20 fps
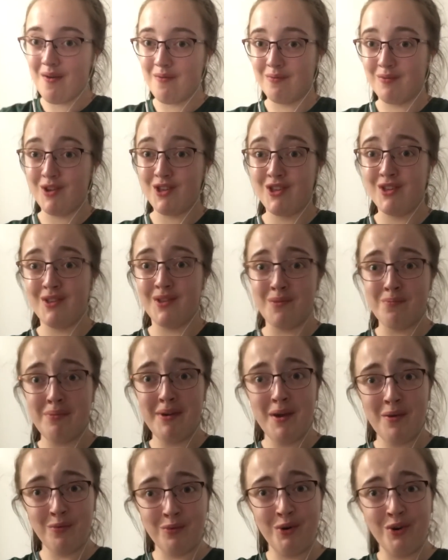which is a
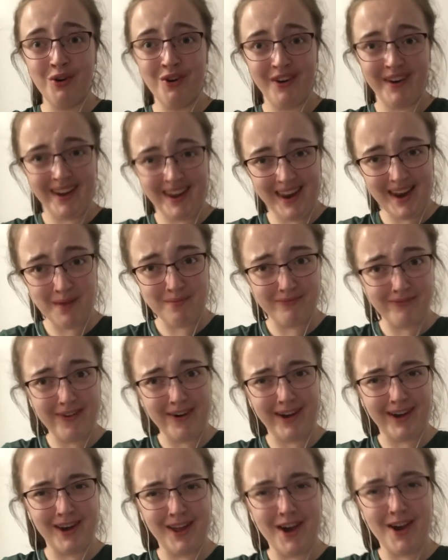bit worrying. I'm
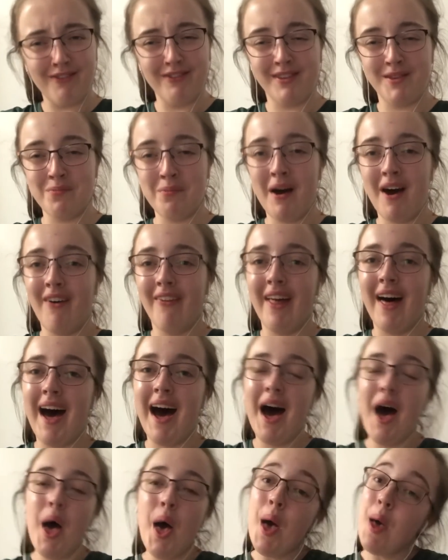very nervous about
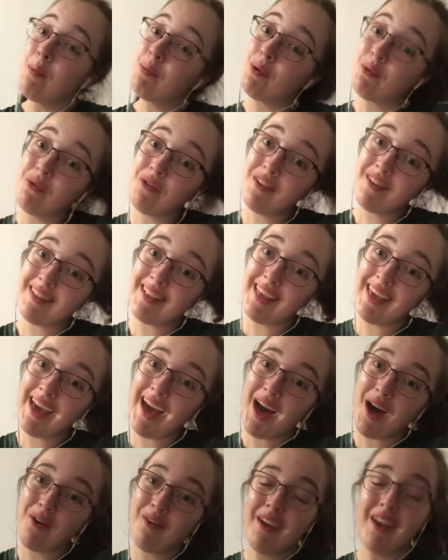that. But we'll see
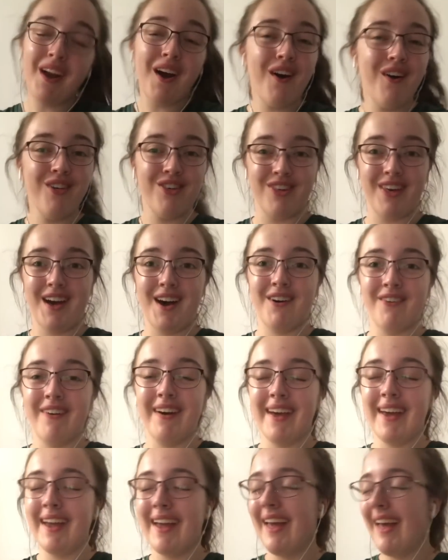how we go, shall
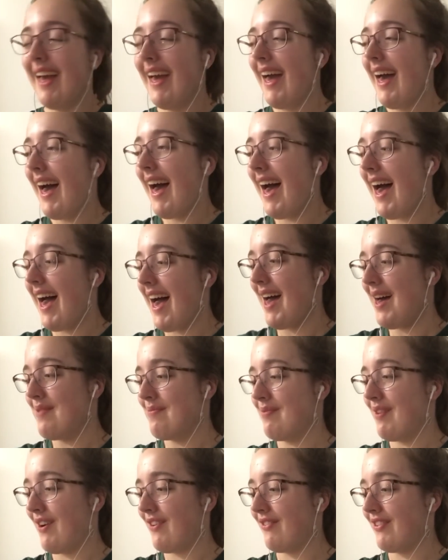we?
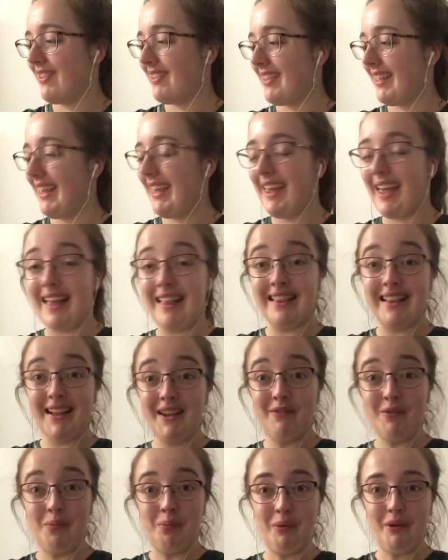Obviously against
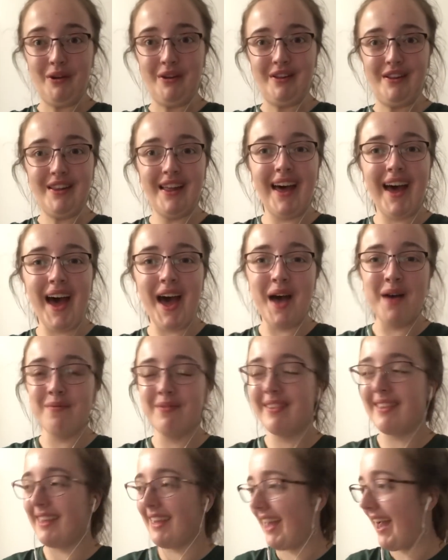Liverpool.
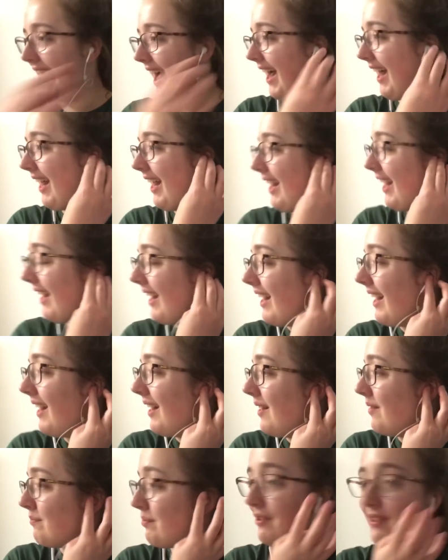So yeah,
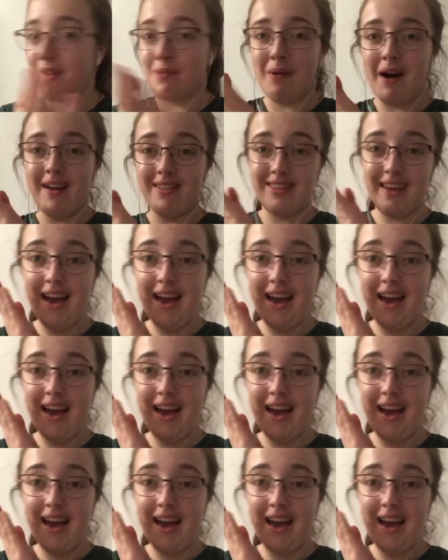buzzing about